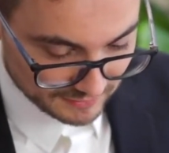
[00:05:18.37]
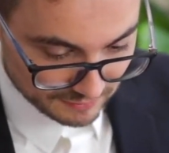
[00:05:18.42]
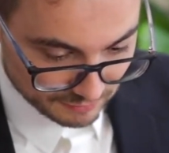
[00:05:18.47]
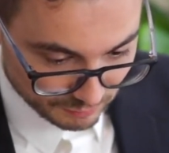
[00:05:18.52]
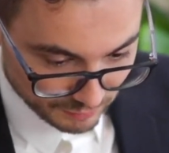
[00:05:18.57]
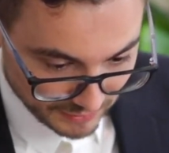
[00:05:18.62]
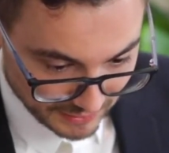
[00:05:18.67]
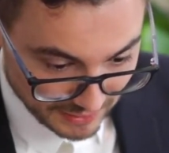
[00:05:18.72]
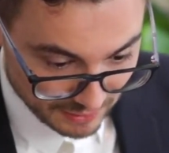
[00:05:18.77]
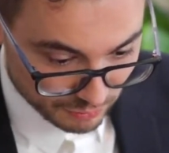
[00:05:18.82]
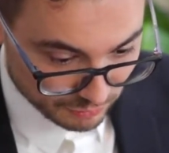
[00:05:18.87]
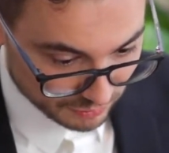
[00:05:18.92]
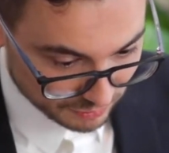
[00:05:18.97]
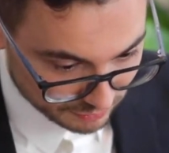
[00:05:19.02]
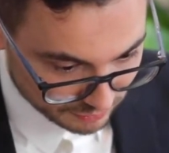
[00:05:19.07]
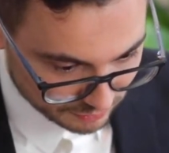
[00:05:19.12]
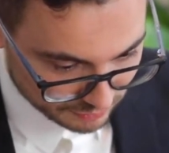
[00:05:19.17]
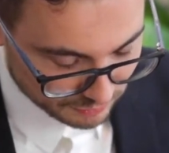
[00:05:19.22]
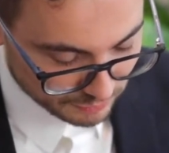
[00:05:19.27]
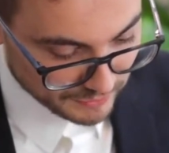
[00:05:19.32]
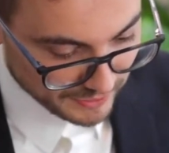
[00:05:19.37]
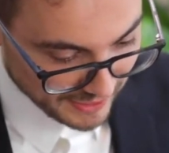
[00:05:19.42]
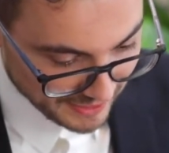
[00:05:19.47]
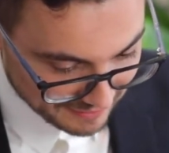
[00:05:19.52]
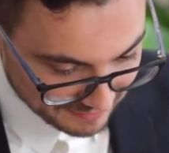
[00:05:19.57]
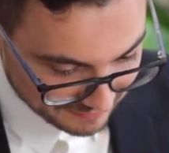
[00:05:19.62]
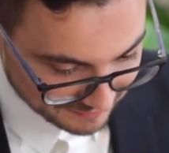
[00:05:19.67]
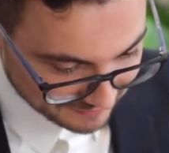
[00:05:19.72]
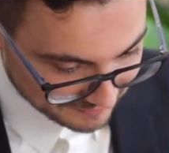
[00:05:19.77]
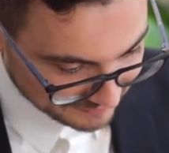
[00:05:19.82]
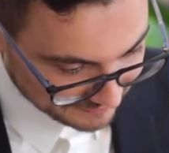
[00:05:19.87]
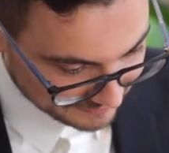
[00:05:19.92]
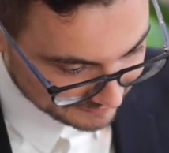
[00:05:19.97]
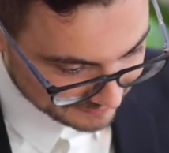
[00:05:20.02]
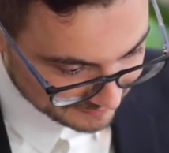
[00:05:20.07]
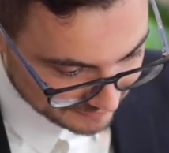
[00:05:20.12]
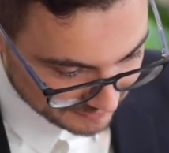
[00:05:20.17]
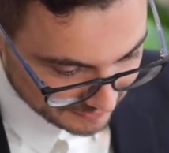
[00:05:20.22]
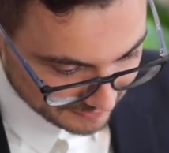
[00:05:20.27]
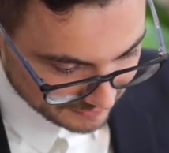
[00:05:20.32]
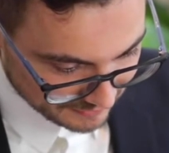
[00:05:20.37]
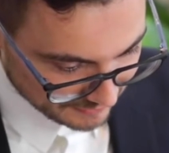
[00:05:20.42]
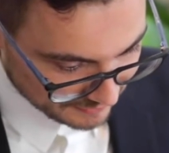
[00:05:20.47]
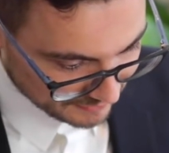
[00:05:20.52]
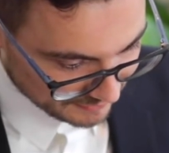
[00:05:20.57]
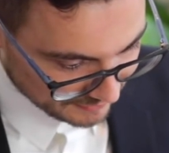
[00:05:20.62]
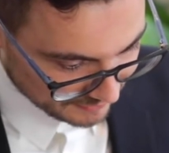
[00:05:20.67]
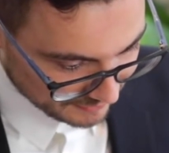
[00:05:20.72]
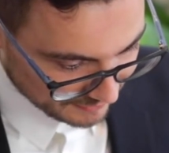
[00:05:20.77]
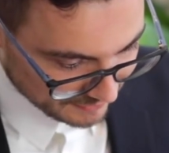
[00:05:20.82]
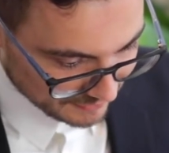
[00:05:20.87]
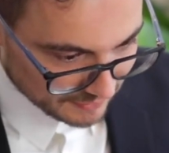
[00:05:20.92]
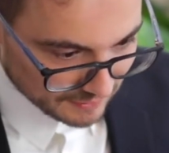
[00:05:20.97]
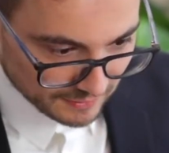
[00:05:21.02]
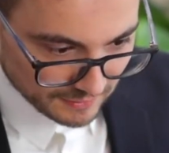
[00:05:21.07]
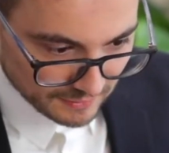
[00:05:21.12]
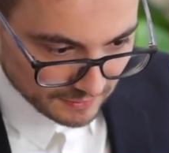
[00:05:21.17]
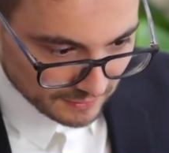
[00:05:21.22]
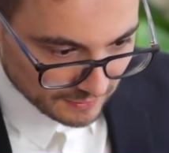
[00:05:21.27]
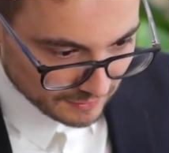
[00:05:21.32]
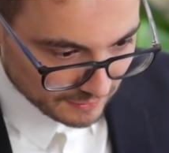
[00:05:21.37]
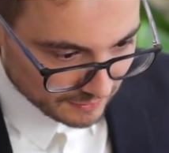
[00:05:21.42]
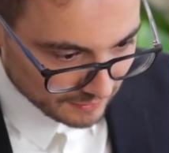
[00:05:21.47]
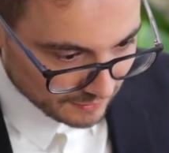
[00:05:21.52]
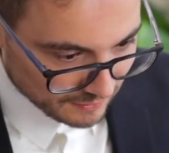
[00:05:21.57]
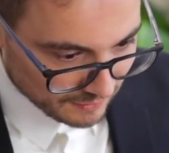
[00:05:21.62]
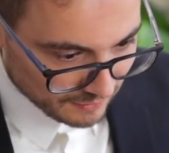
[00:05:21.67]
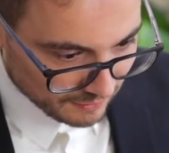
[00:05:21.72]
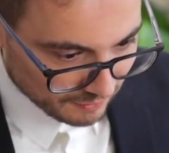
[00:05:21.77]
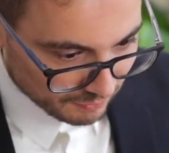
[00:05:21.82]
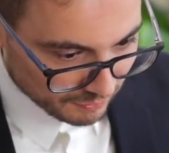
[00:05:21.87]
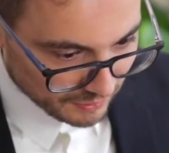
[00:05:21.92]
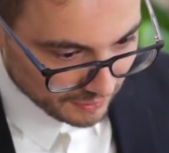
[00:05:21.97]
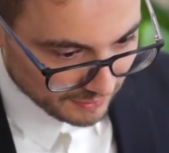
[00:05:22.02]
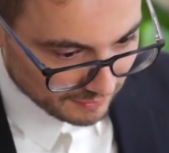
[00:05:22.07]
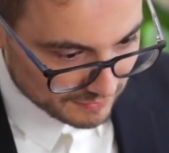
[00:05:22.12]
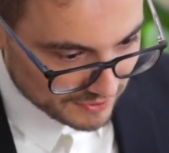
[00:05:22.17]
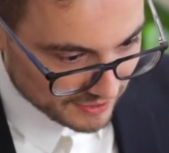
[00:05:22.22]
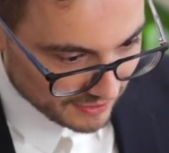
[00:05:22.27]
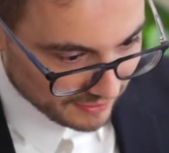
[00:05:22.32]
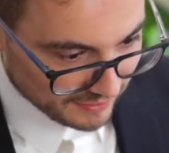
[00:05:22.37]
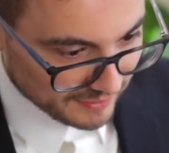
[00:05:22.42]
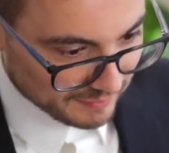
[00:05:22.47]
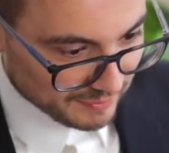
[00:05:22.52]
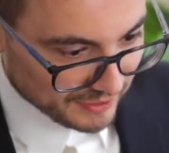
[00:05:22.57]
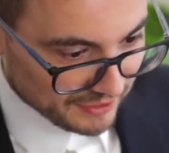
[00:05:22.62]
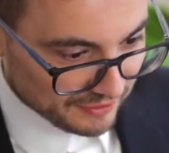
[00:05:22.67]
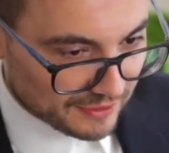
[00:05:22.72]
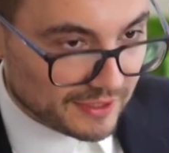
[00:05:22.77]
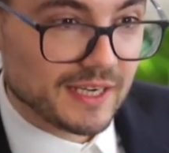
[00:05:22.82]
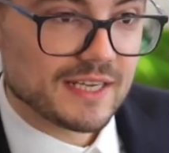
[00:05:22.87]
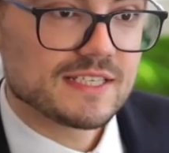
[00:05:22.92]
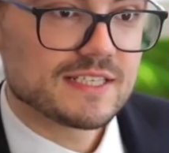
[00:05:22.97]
you probably also want to know how many other clients they are also working for